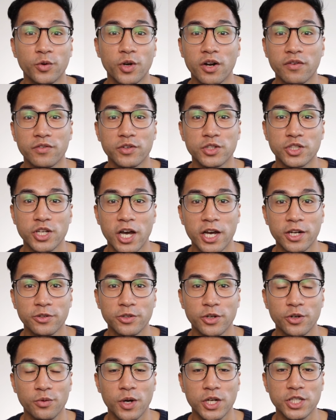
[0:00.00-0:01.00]
whatever
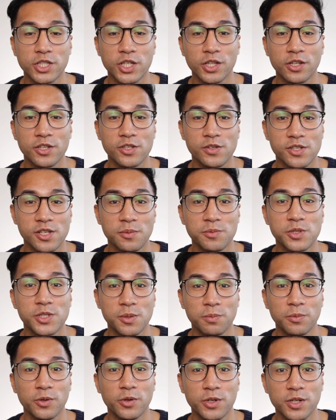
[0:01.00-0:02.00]
channel you're watching this because I'm just
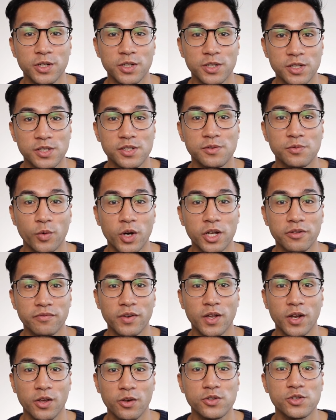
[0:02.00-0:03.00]
uploading this one
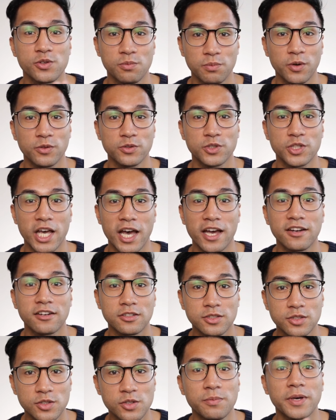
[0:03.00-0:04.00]
video to both
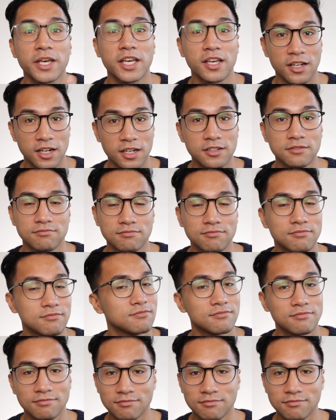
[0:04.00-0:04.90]
channel to make it epic.